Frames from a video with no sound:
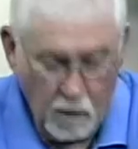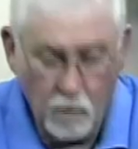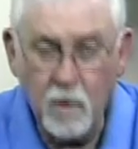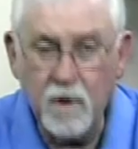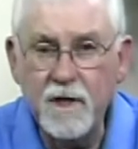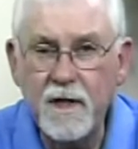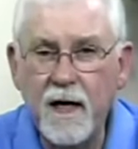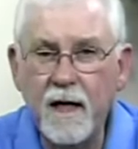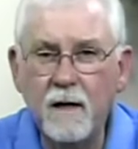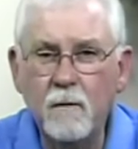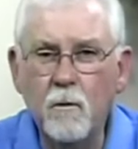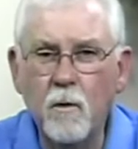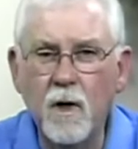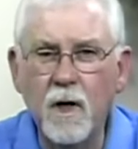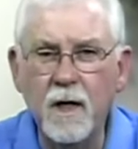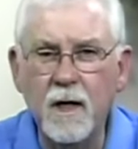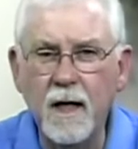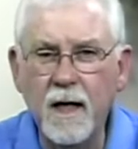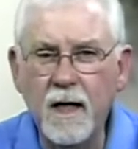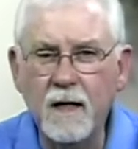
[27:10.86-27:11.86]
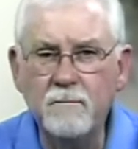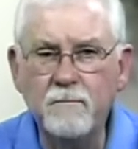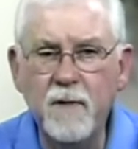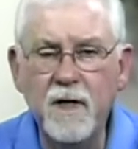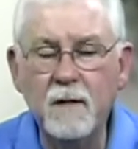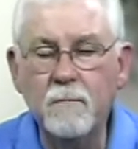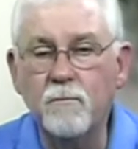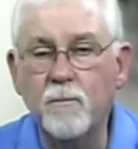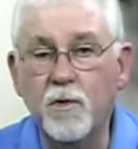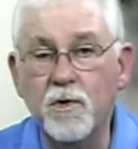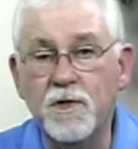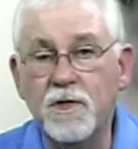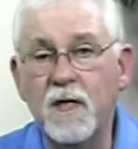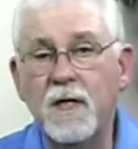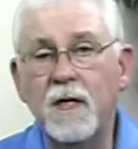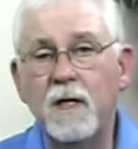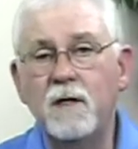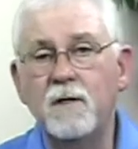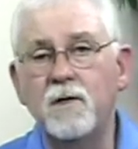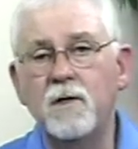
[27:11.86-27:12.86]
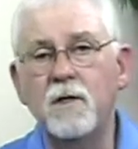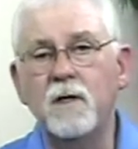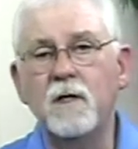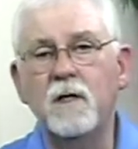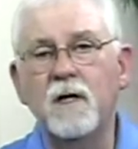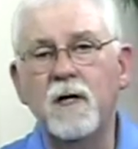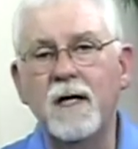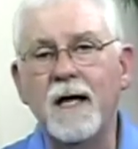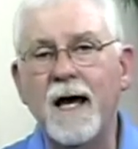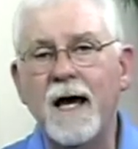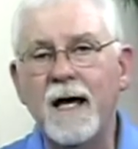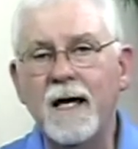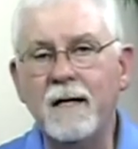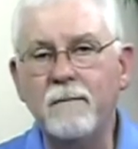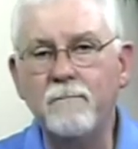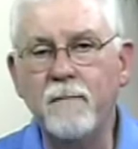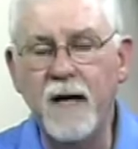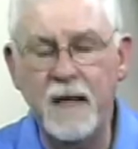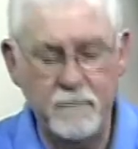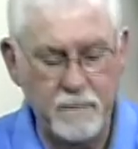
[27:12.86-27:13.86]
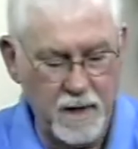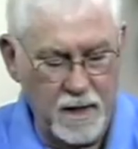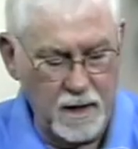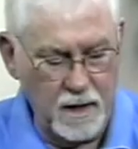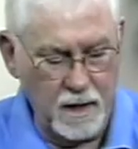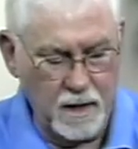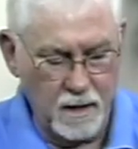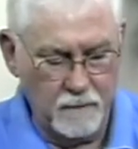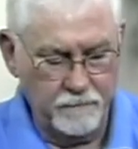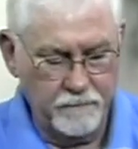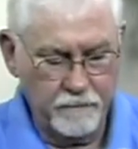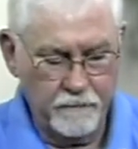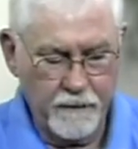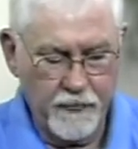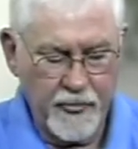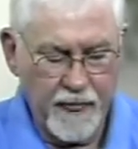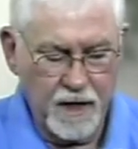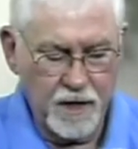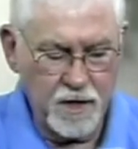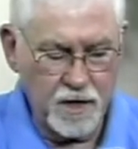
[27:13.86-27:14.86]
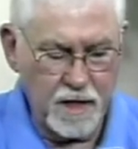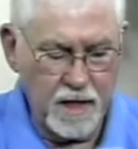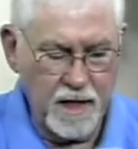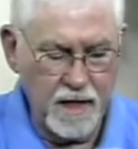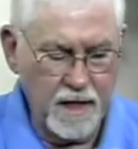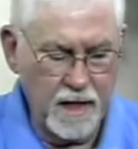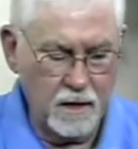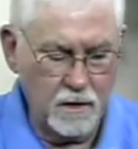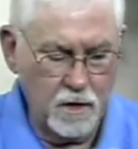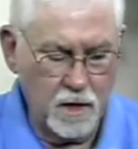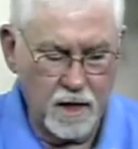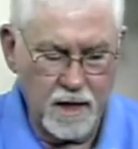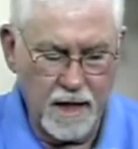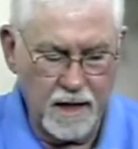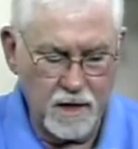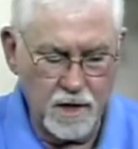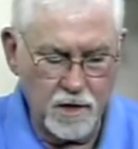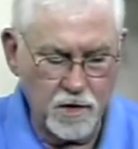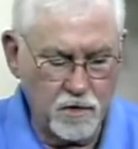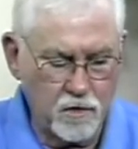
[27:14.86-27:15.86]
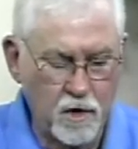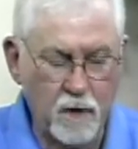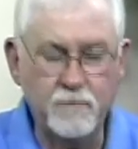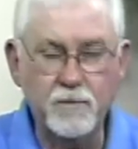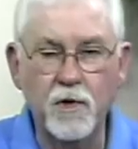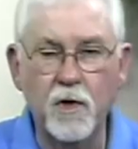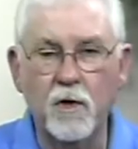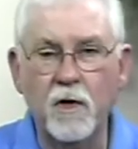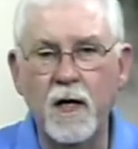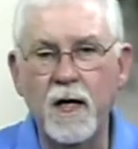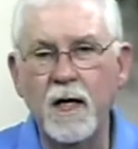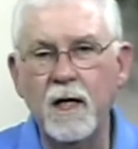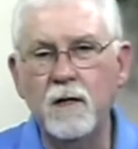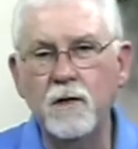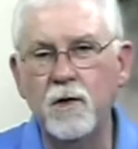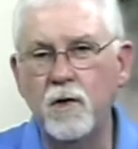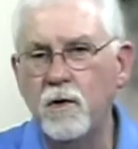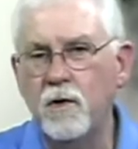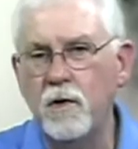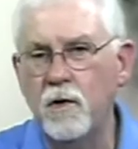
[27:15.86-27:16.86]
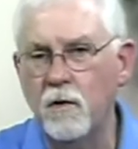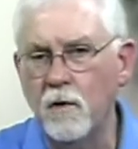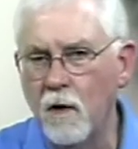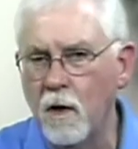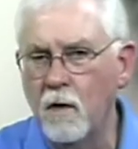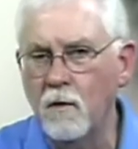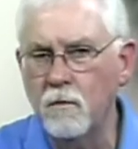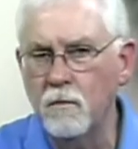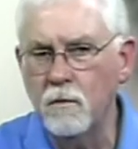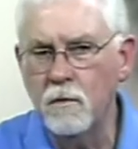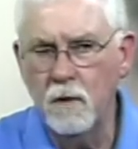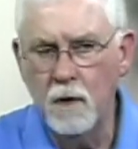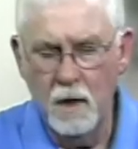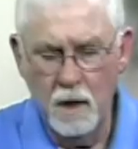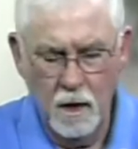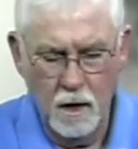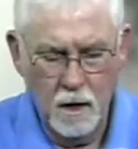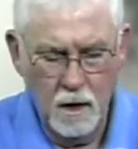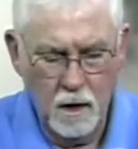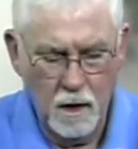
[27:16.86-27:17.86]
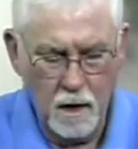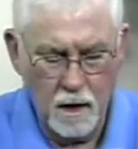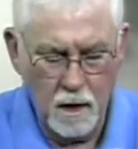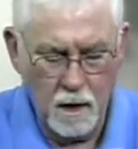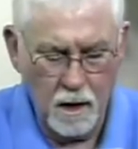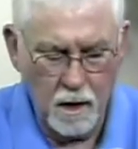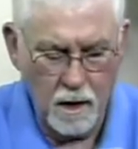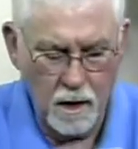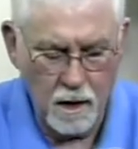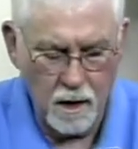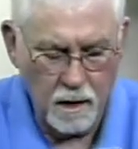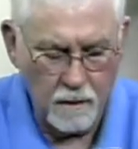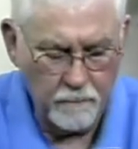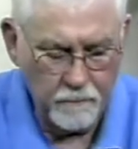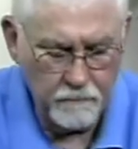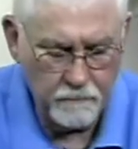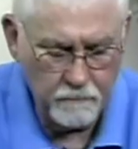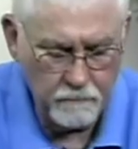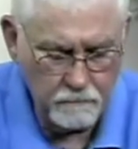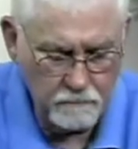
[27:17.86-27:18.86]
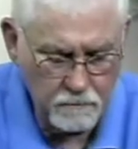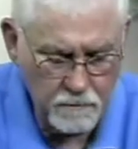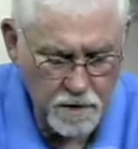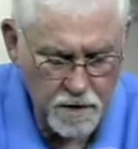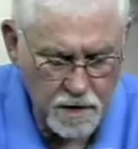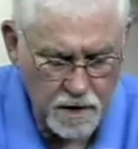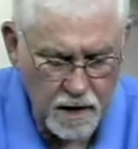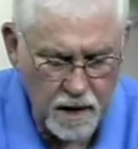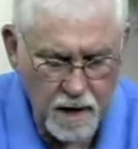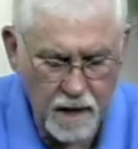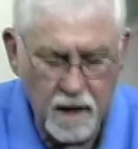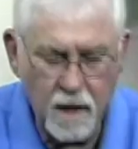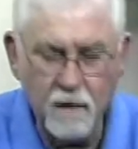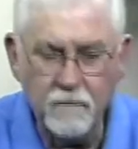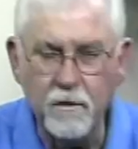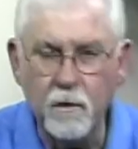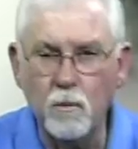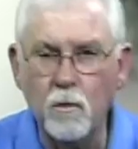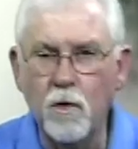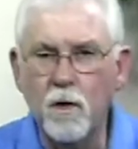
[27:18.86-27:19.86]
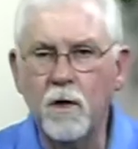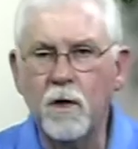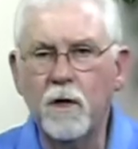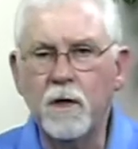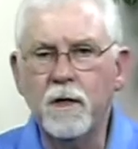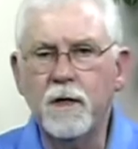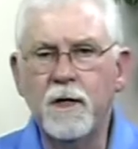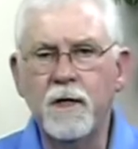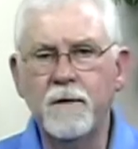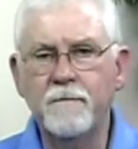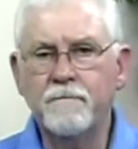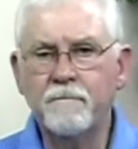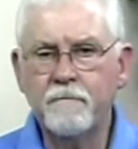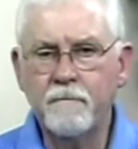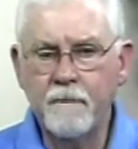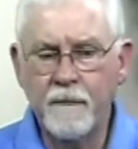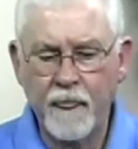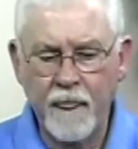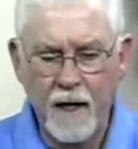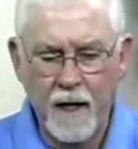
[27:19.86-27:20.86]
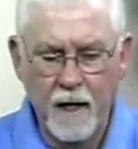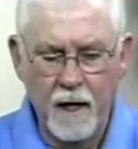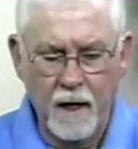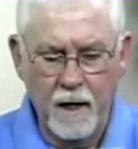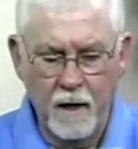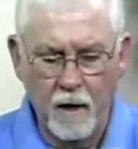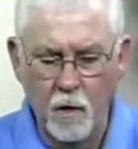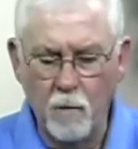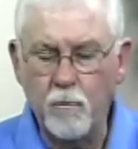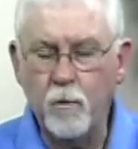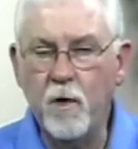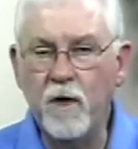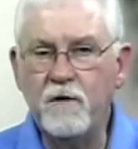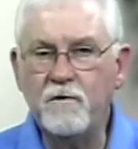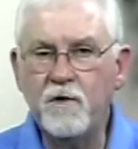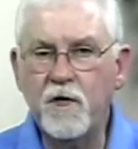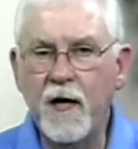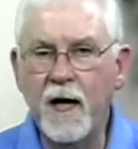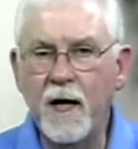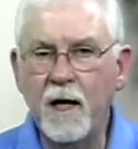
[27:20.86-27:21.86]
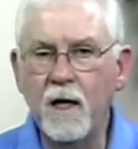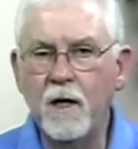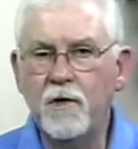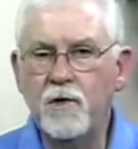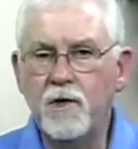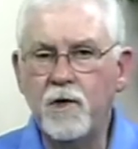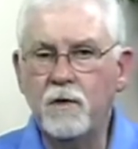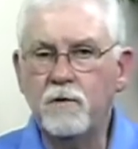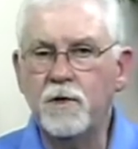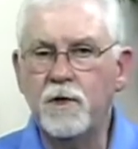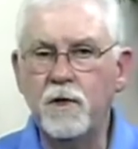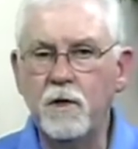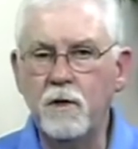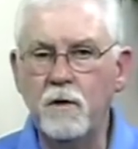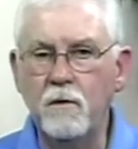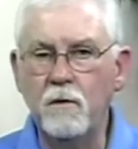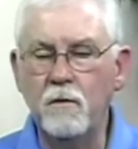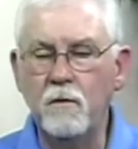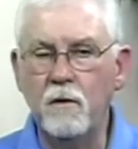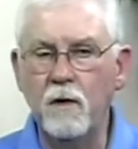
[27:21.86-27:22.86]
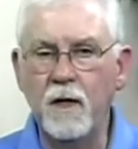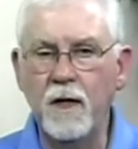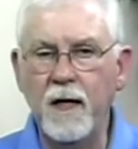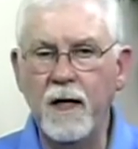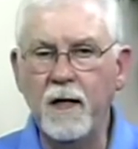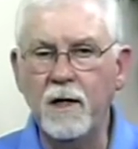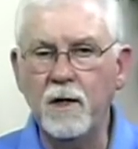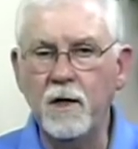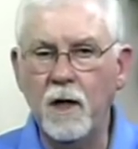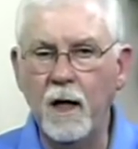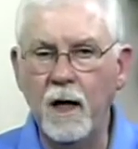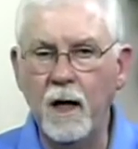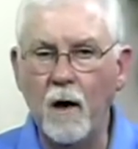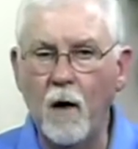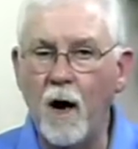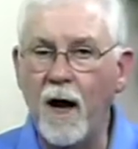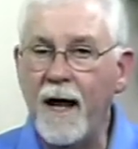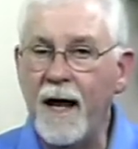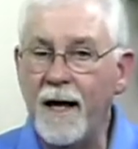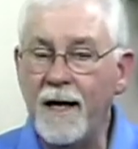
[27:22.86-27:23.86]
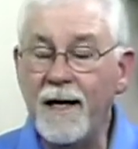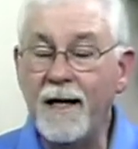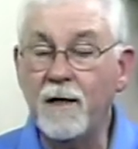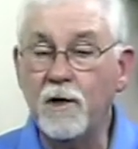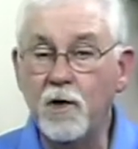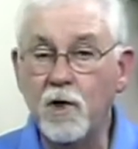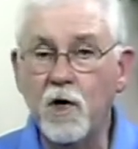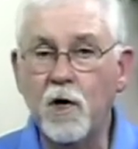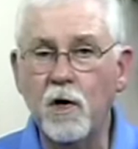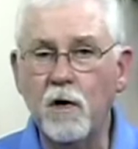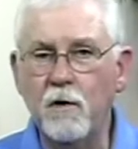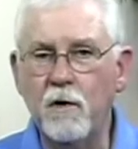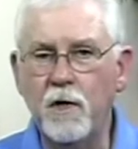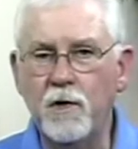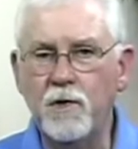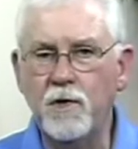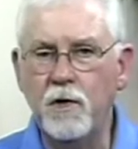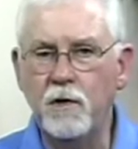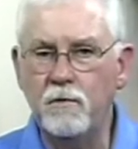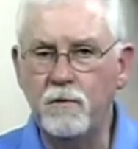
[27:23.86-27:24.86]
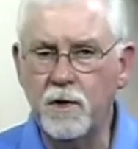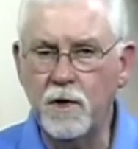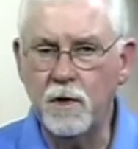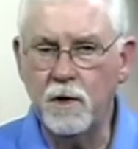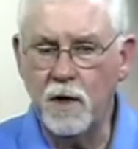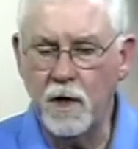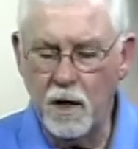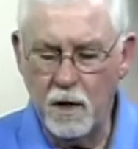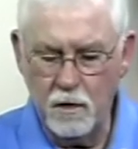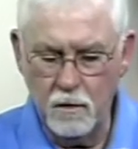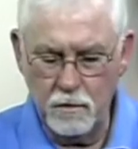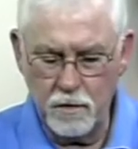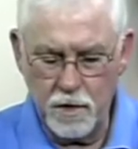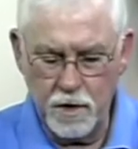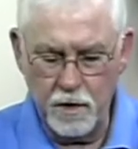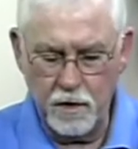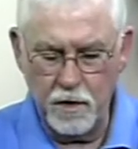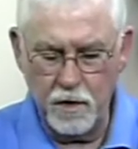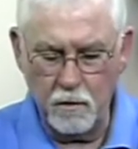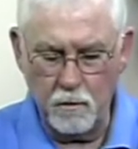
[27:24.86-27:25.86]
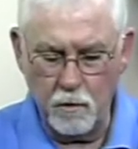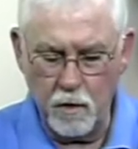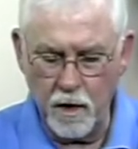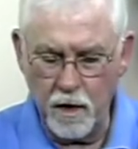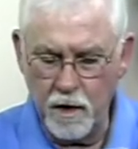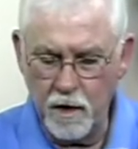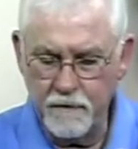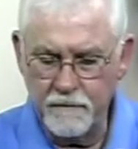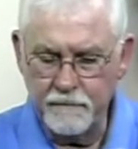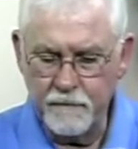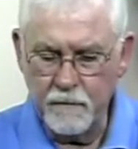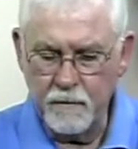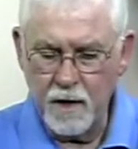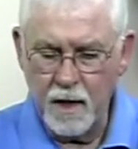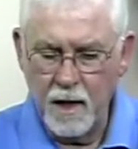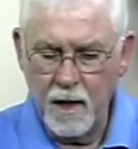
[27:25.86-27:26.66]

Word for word: will take what has been presented to you tonight. Maybe uh, study it, look at the scripture again, do your own uh, study of the word. Hope we challenge you to uh, in, and encourage you to go to your word